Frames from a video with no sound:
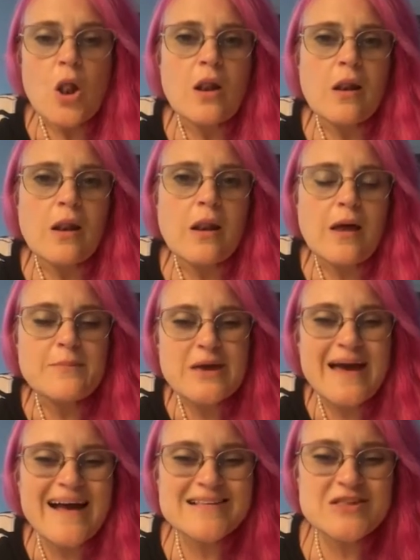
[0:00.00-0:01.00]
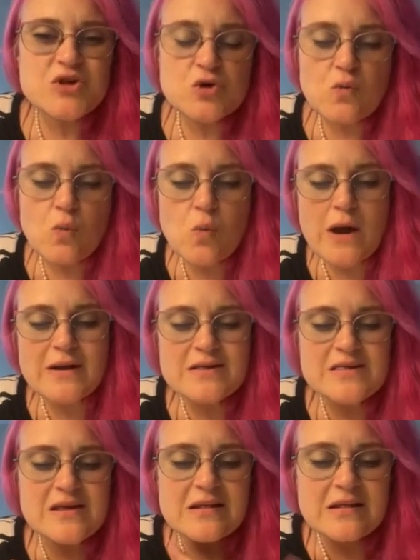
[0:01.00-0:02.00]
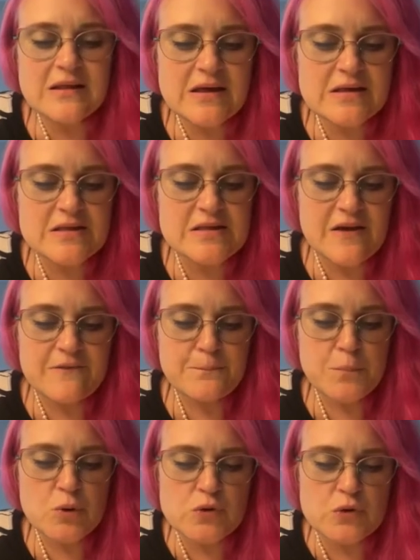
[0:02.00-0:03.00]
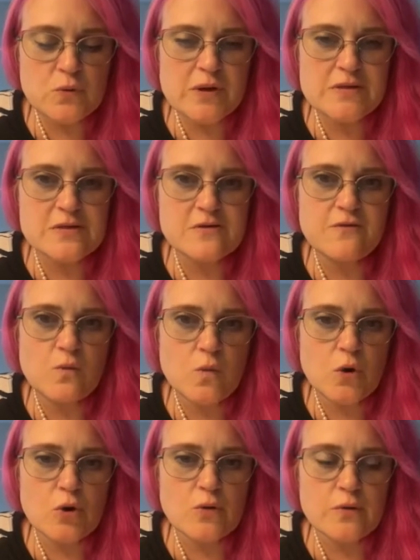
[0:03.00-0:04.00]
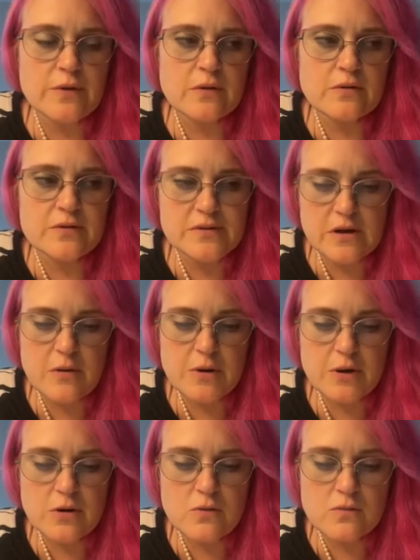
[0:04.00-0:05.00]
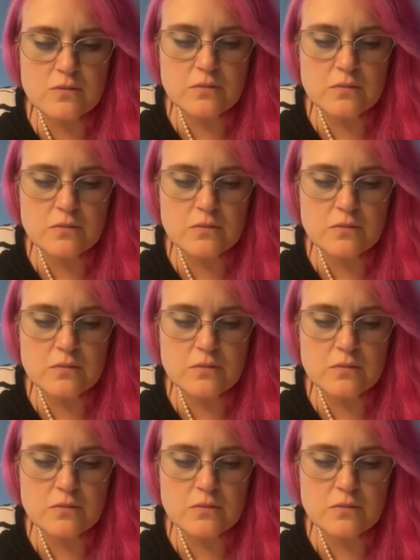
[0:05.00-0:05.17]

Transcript: let me ask you, what is the least persuasive word? Does anybody know?